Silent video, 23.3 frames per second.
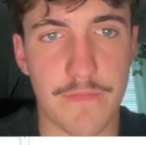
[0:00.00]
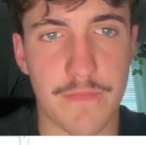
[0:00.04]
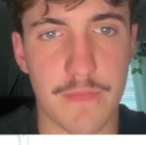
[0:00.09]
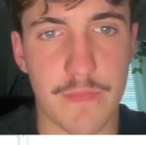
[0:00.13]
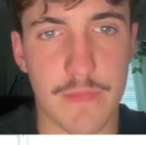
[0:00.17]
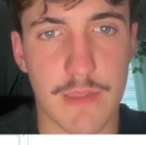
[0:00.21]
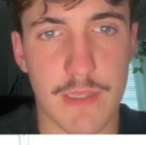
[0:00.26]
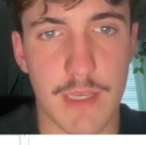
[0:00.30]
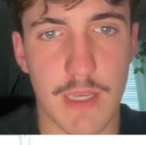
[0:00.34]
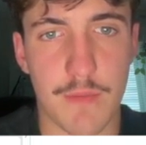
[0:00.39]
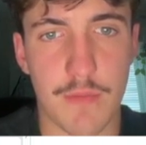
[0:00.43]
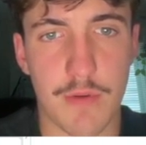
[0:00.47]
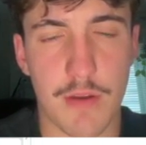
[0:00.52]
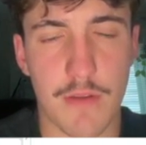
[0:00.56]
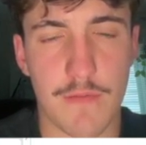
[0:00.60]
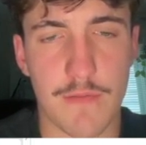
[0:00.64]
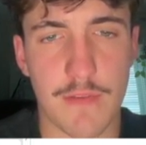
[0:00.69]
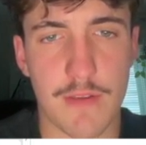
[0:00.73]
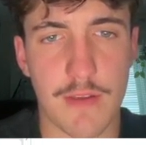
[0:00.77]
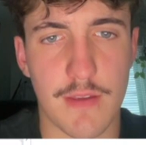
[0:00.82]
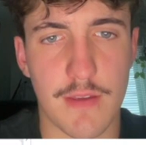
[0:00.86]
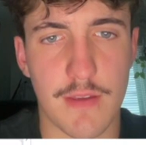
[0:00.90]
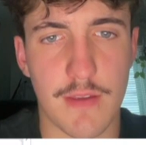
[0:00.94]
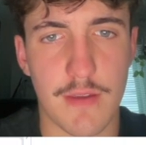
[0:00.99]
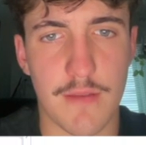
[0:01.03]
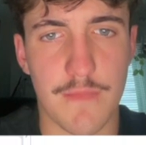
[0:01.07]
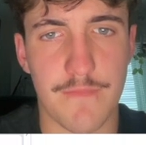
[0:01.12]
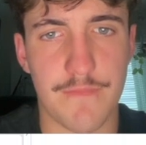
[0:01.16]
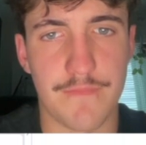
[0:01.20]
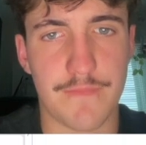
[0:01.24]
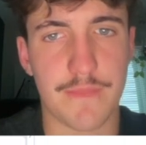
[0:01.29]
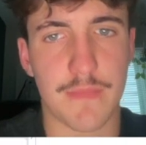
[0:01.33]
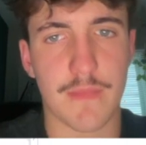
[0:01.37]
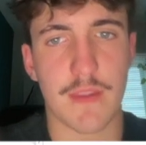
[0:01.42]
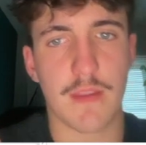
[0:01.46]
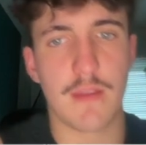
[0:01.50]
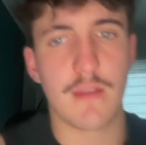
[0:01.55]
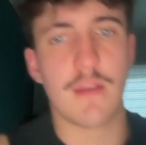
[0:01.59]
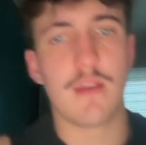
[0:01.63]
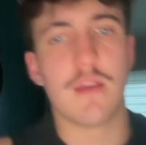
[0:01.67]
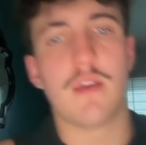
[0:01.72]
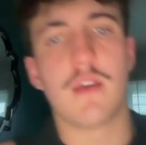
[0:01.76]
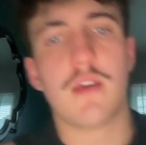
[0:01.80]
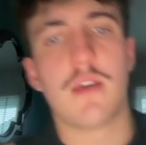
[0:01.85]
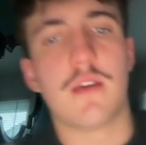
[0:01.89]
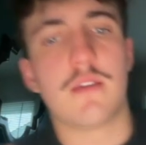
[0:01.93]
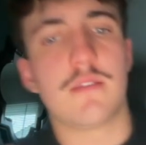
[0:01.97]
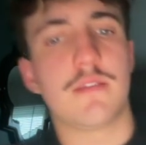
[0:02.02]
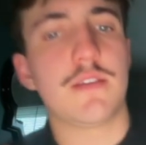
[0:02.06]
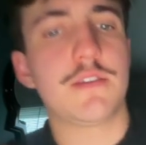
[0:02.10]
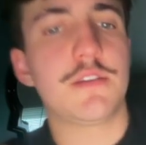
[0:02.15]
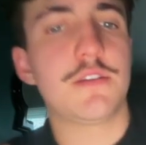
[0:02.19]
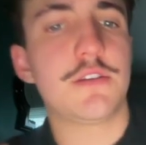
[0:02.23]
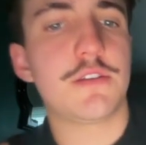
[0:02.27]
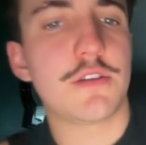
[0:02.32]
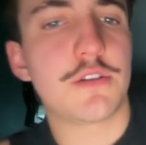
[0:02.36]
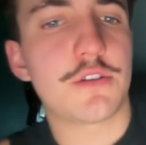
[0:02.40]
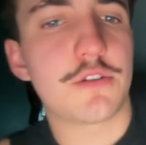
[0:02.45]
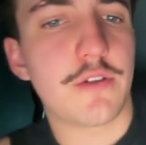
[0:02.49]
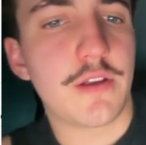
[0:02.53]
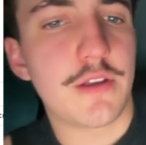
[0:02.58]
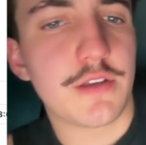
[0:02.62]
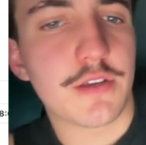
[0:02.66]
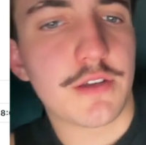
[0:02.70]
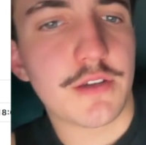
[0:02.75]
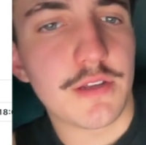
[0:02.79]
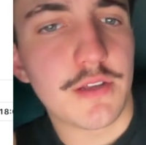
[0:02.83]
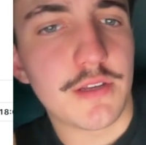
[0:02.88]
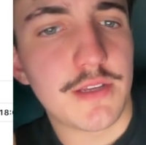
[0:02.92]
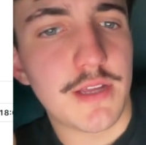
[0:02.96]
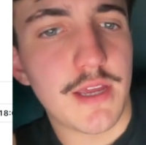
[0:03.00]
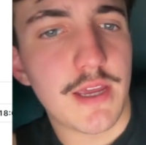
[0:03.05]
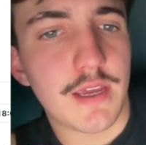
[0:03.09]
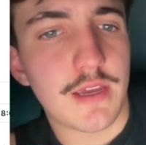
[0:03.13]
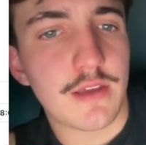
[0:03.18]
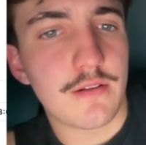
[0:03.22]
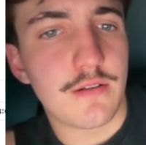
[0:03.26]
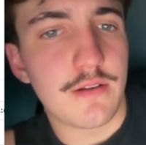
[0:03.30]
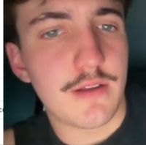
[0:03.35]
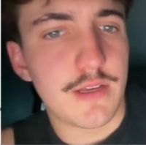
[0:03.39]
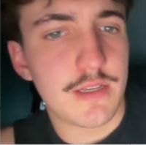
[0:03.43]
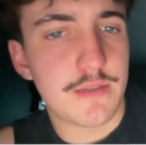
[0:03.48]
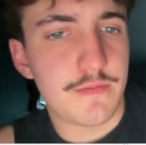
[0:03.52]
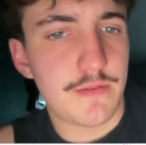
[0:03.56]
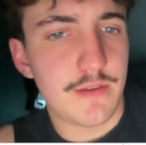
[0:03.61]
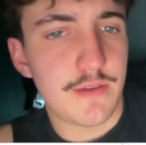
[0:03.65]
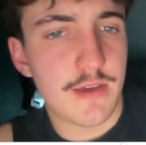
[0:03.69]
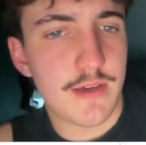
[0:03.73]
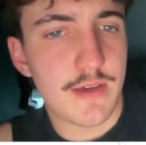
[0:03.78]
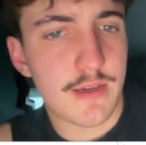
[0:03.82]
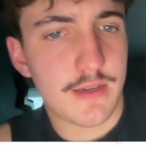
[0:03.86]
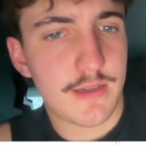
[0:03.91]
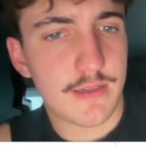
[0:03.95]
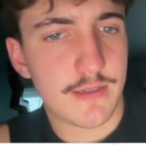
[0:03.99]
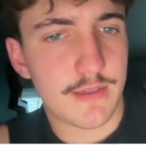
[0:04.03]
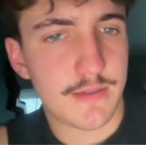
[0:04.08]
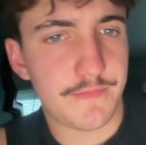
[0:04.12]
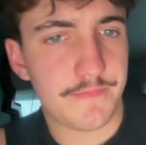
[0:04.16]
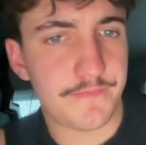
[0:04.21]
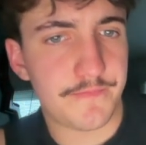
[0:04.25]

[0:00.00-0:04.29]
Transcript: Take profit hit. That's just a trade you could have taken on SPX.